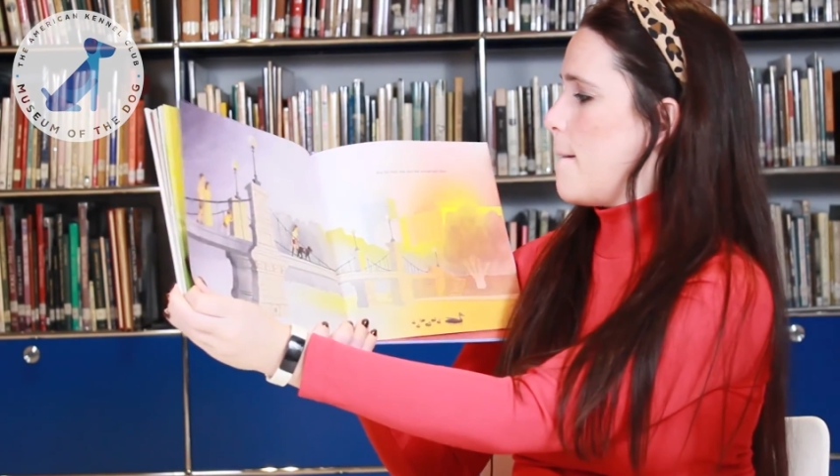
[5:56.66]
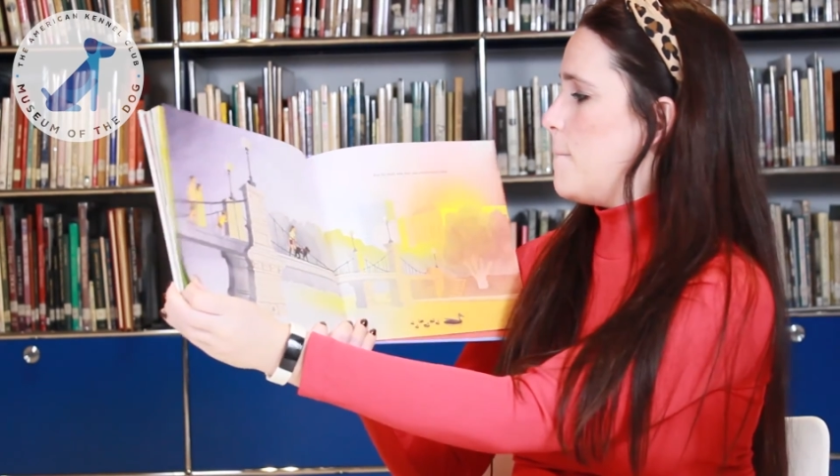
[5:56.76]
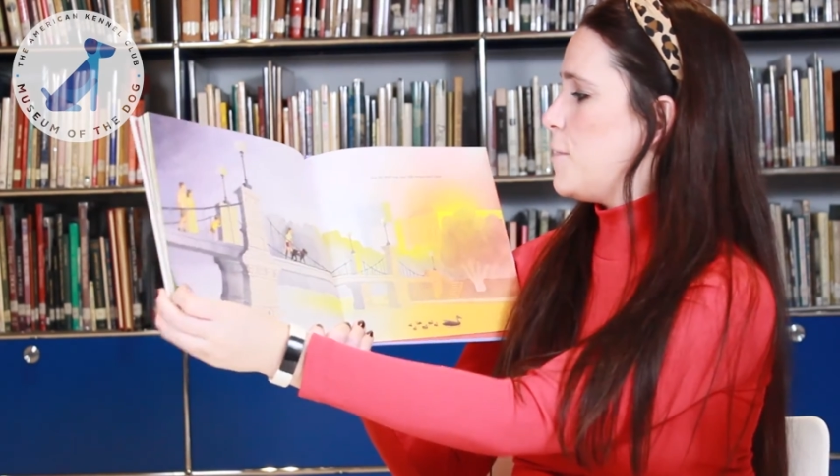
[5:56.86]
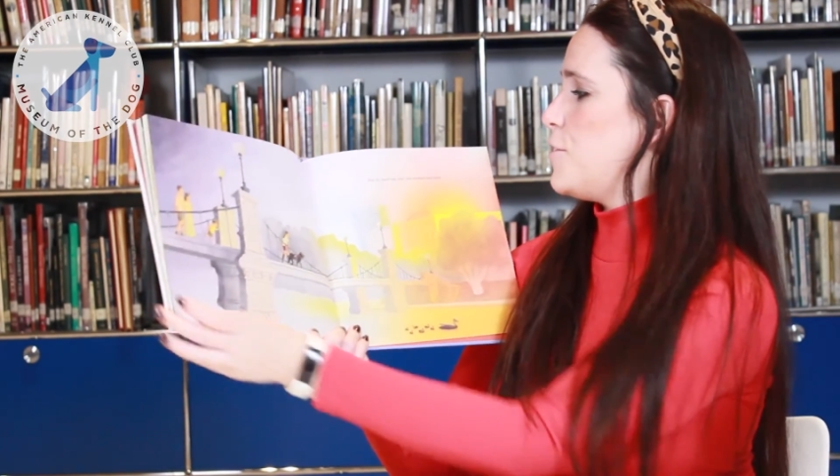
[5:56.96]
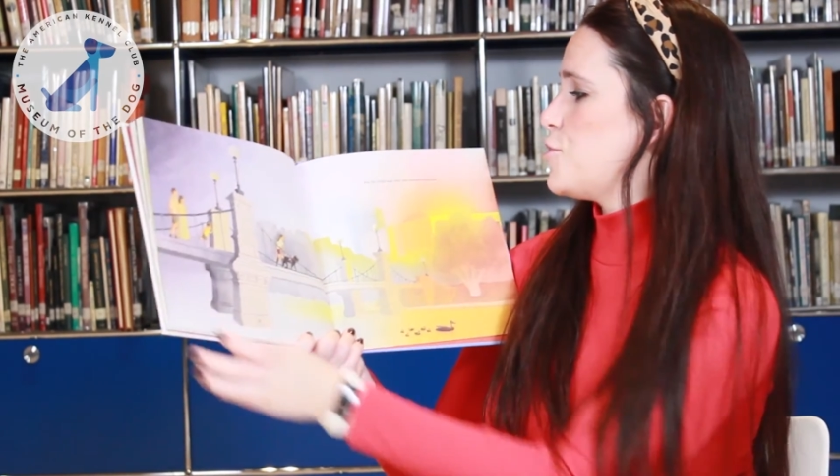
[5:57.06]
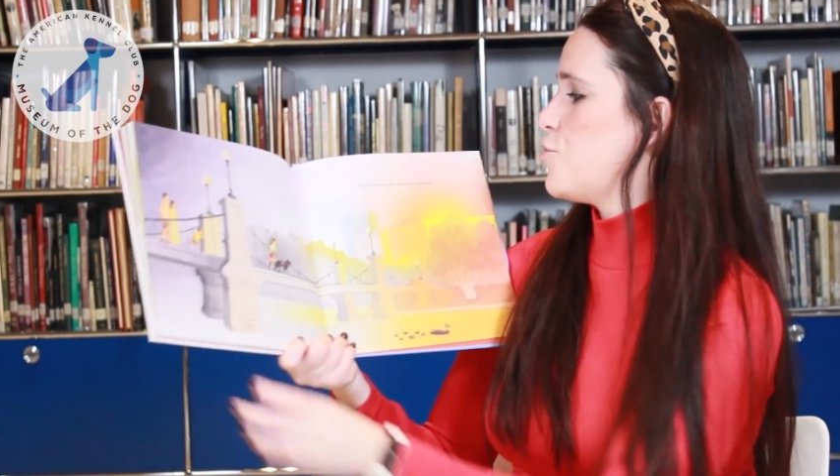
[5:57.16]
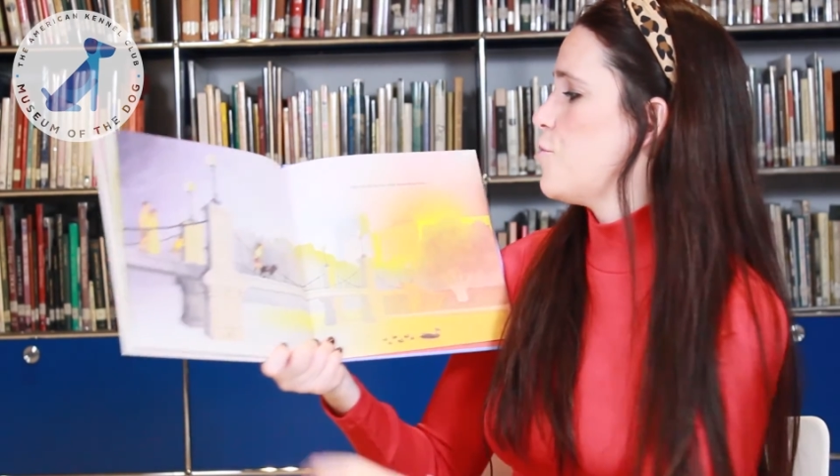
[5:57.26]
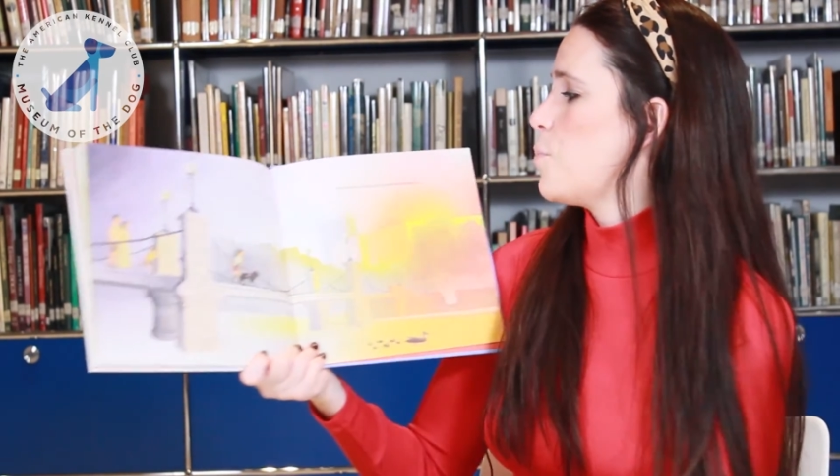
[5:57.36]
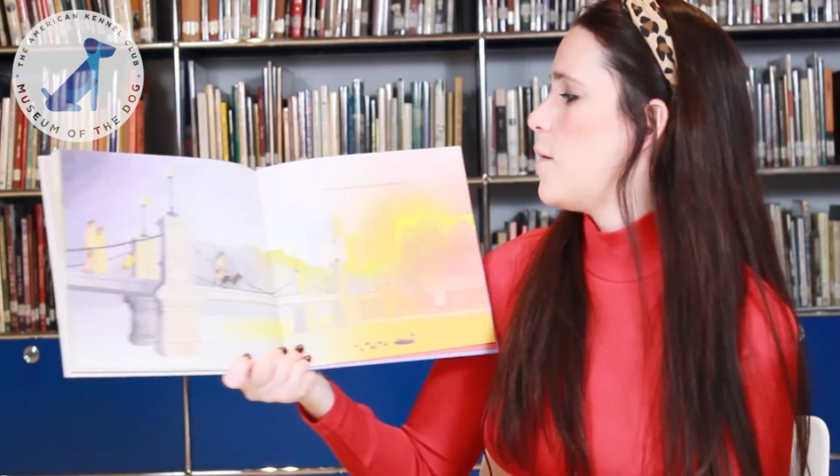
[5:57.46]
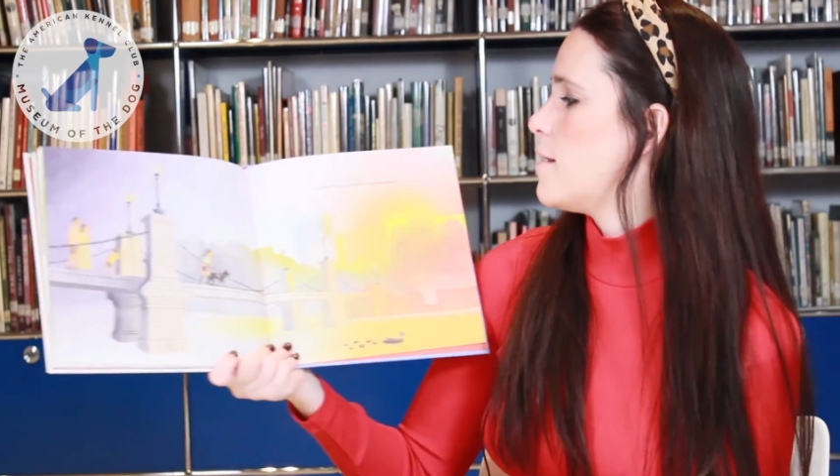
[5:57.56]
But the
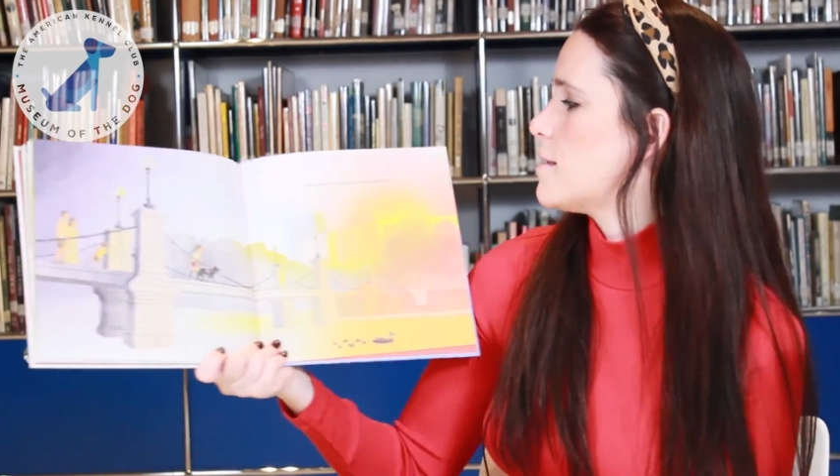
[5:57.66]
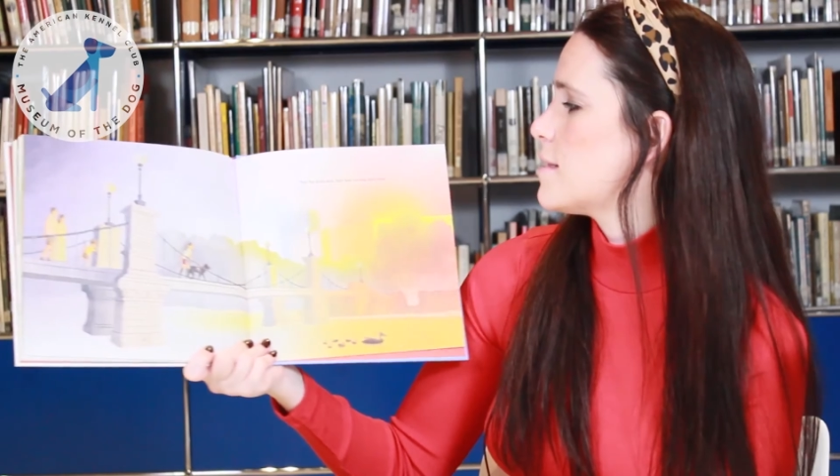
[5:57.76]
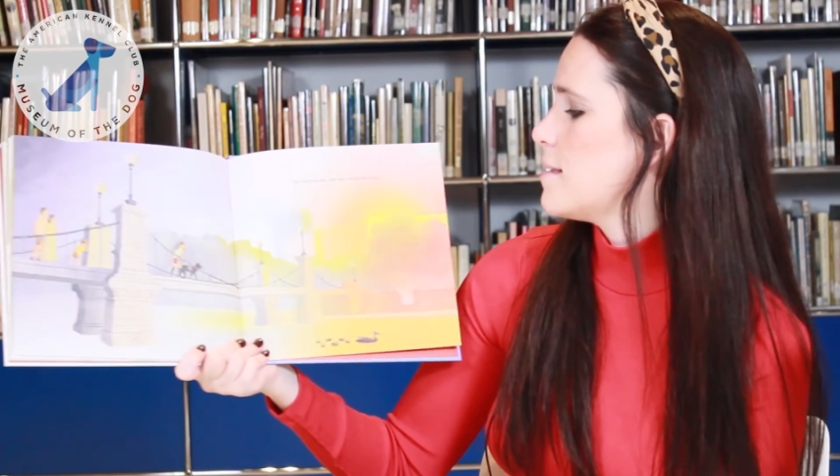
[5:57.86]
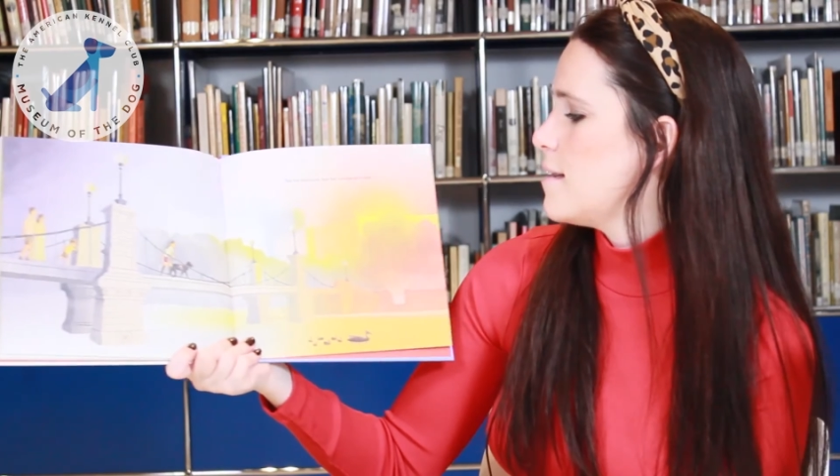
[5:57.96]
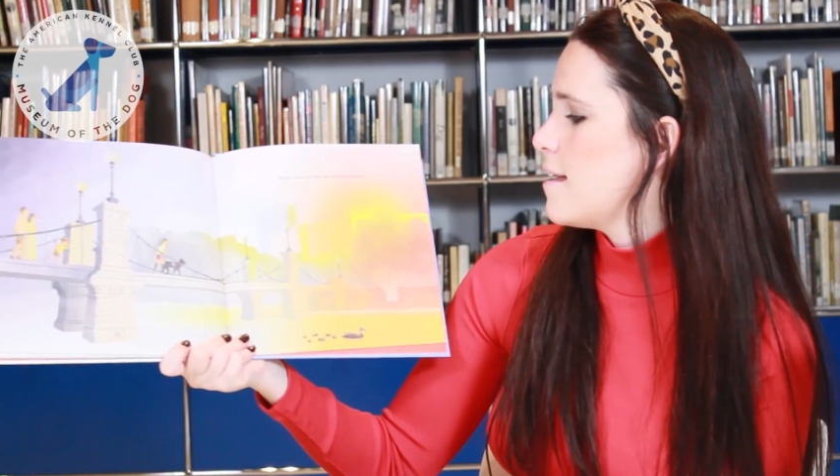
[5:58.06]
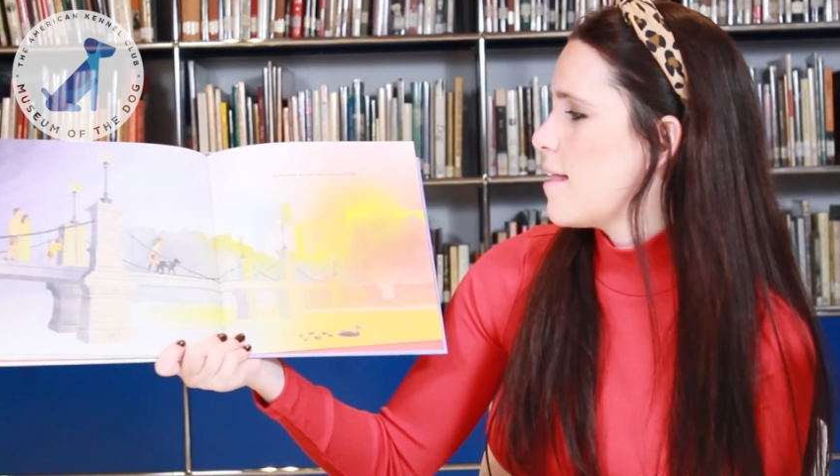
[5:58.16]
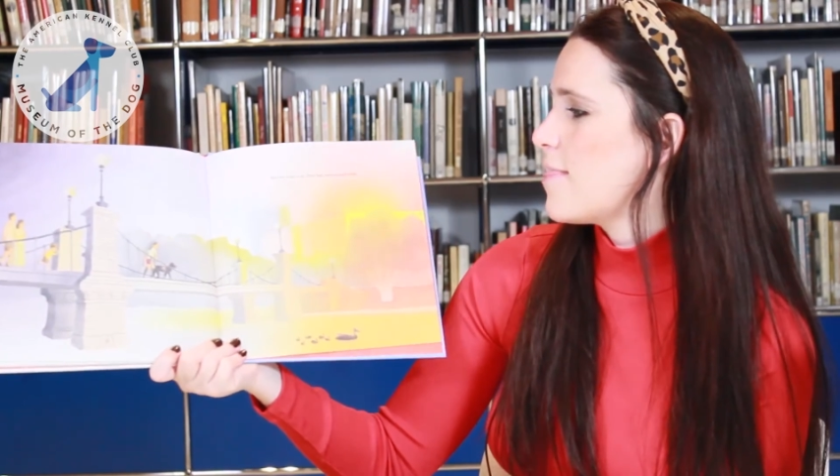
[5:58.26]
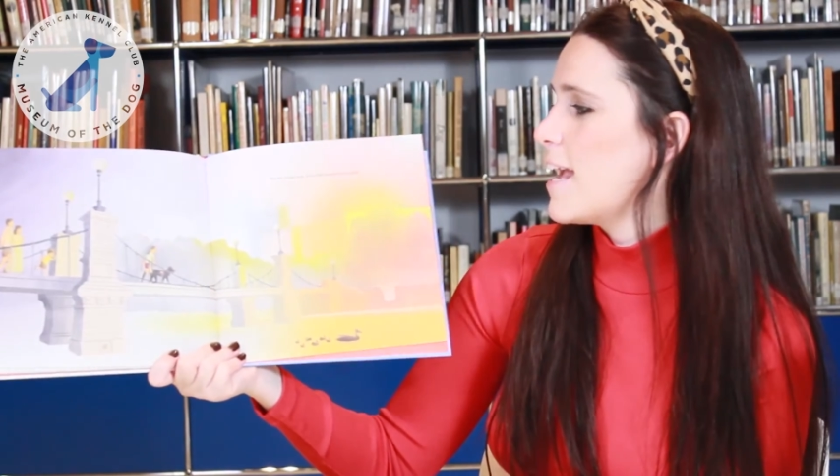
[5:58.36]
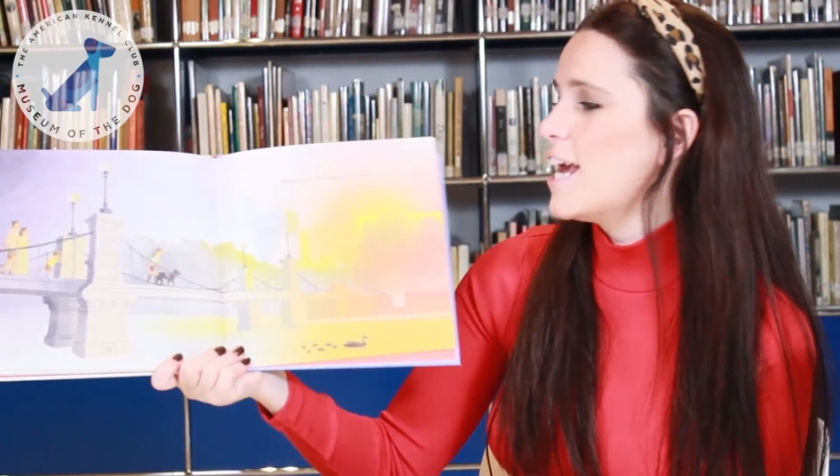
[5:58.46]
truth was, they